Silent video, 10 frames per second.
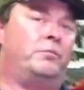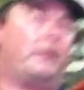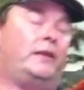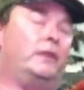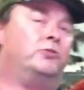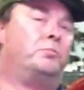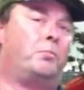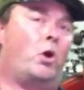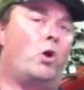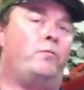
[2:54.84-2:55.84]
to make it as
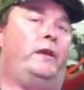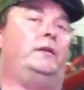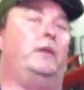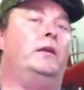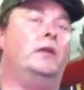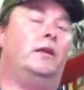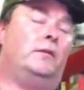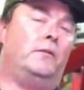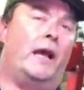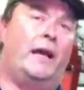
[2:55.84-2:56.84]
perfect
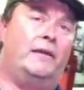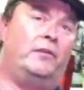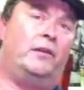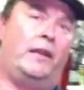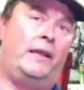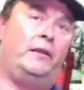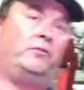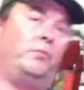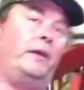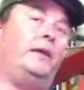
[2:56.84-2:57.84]
as it
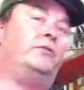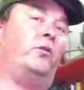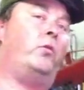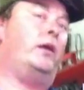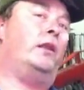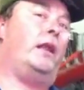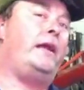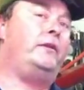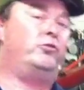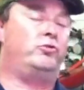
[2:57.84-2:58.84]
needs to be so it
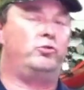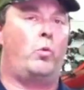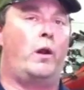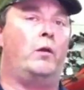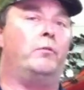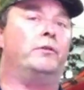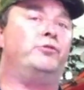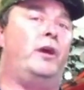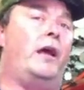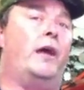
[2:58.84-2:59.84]
lays square on the
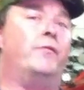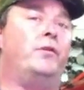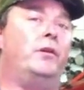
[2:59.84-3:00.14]
shaft.